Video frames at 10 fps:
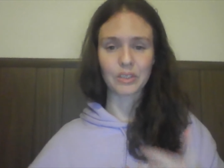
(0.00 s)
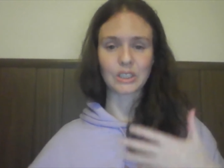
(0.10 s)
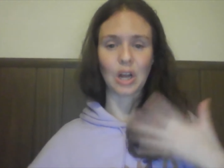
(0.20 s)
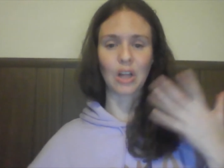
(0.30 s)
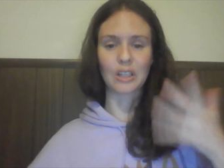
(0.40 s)

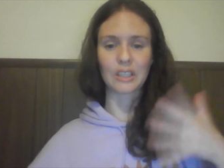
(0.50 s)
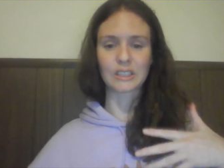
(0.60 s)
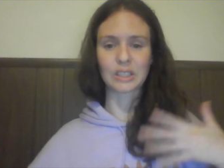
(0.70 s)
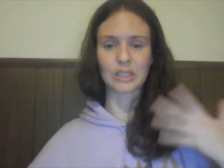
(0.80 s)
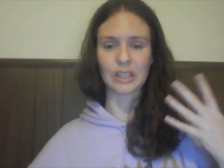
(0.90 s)
which all
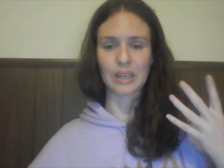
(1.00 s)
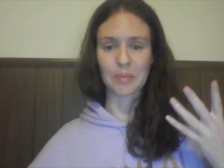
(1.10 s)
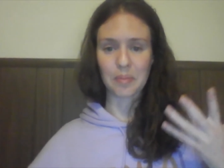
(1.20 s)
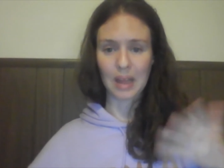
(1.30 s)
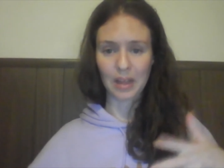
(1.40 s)
exert
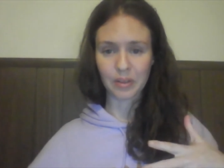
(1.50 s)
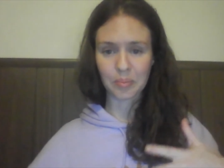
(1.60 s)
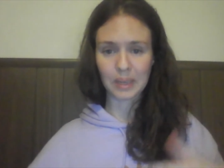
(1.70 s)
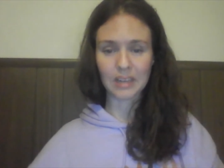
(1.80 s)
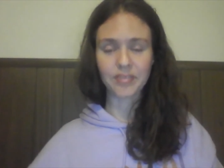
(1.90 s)
health
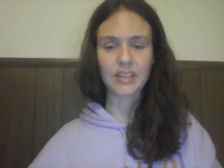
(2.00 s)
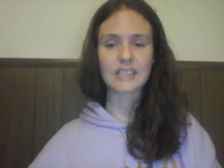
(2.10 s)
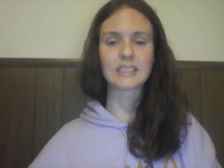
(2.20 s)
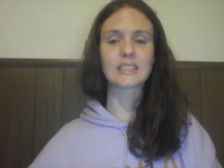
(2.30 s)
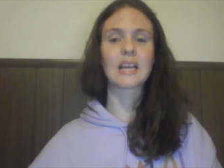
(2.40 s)

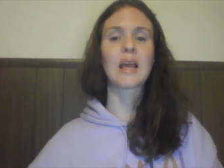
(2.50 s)
benefits.